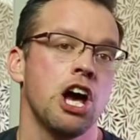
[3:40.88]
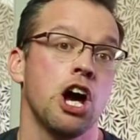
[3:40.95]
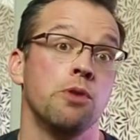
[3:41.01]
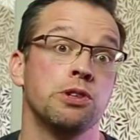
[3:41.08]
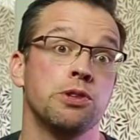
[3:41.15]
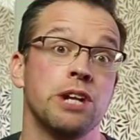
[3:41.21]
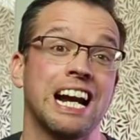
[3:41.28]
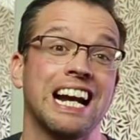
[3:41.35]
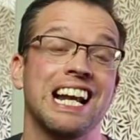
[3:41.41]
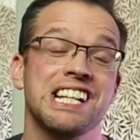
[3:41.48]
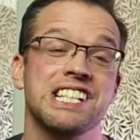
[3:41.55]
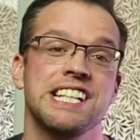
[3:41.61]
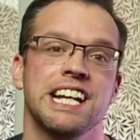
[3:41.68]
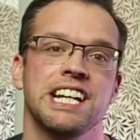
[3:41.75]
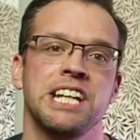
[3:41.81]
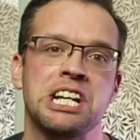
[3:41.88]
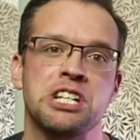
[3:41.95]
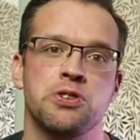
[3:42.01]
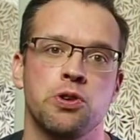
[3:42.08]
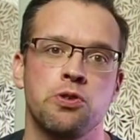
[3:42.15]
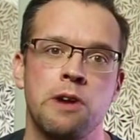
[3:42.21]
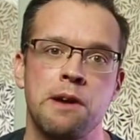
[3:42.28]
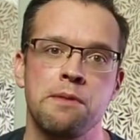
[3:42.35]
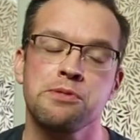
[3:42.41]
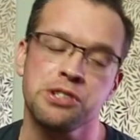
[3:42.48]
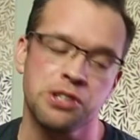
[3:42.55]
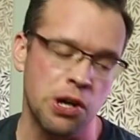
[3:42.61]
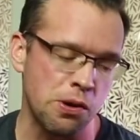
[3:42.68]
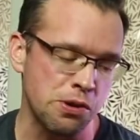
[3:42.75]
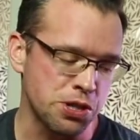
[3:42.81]
We're doing a classic Nature Aquarium
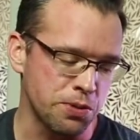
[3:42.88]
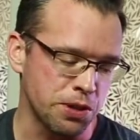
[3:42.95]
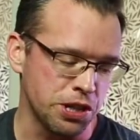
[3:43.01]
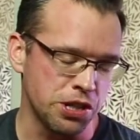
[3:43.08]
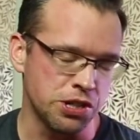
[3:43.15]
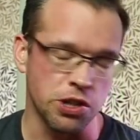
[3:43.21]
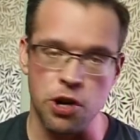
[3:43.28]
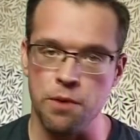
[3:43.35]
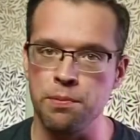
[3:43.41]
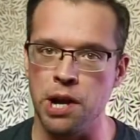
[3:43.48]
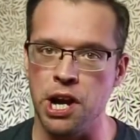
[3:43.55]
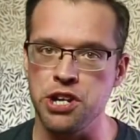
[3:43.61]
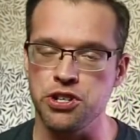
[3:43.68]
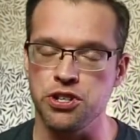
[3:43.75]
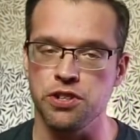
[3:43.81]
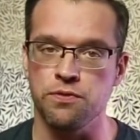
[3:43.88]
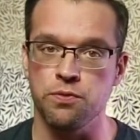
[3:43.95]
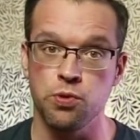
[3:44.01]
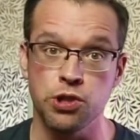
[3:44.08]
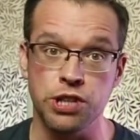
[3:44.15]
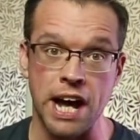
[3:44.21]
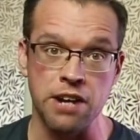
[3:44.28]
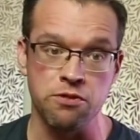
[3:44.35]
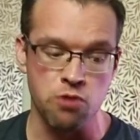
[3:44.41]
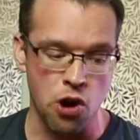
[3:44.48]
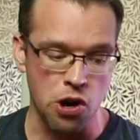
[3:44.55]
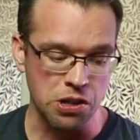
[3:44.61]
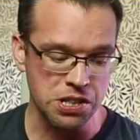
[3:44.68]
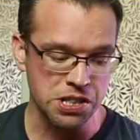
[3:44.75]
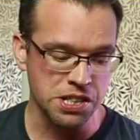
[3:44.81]
style, so we're going to use a combination of wood and
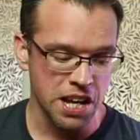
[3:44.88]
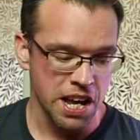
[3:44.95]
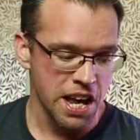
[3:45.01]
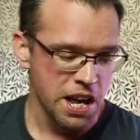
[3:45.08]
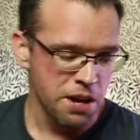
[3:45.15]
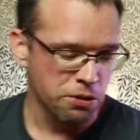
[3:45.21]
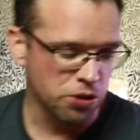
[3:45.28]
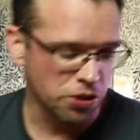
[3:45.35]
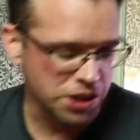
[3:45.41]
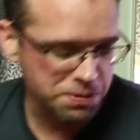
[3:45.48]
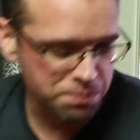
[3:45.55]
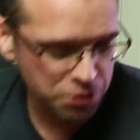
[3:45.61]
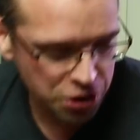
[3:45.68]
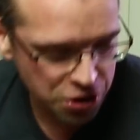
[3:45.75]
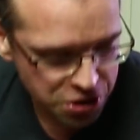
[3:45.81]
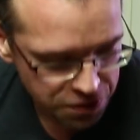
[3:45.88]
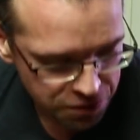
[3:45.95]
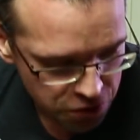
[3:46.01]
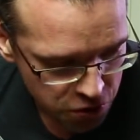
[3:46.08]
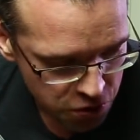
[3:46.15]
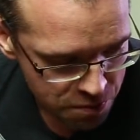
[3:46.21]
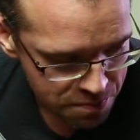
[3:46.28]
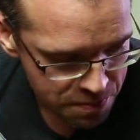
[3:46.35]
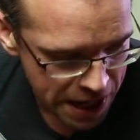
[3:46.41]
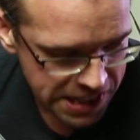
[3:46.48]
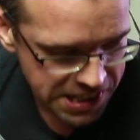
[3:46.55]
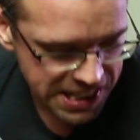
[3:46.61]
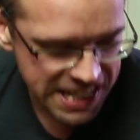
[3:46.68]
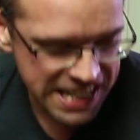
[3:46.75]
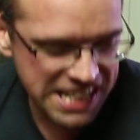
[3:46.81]
rocks. Got this beautiful
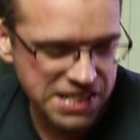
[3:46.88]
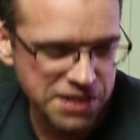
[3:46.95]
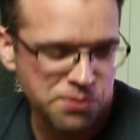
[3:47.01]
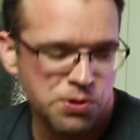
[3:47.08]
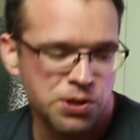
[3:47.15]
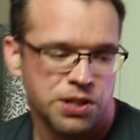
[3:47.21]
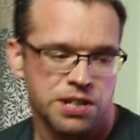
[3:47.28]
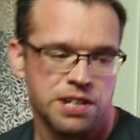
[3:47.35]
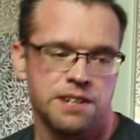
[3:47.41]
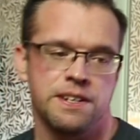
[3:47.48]
manzanita wood.